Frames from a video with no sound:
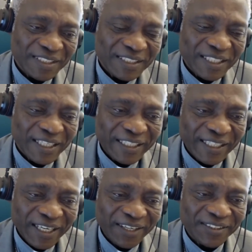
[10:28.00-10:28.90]
And in
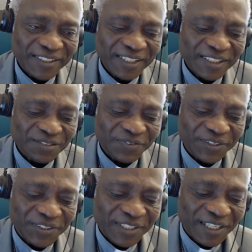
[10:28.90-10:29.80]
Caritas in
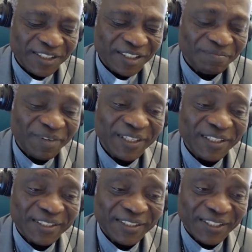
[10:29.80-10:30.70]
Veritate,
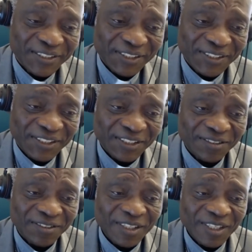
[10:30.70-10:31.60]
Benedict
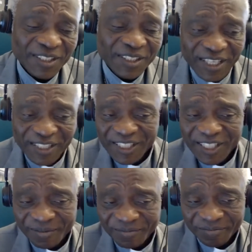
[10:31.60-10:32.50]
XVI takes
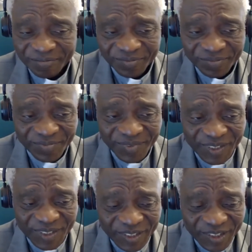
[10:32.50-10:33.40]
up
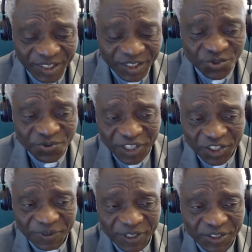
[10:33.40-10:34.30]
these two
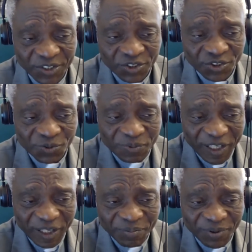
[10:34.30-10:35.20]
expressions used
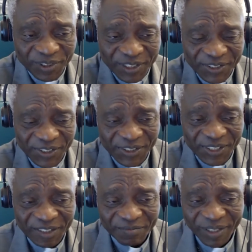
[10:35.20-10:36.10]
by Paul VI
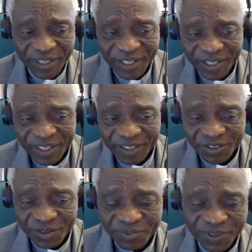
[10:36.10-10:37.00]
and
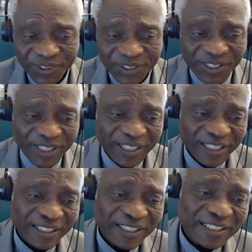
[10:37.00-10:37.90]
John Paul
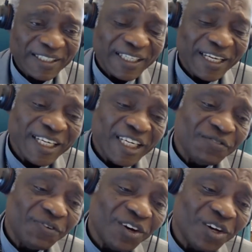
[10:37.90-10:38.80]
II and
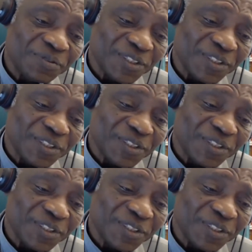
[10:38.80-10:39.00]
develops it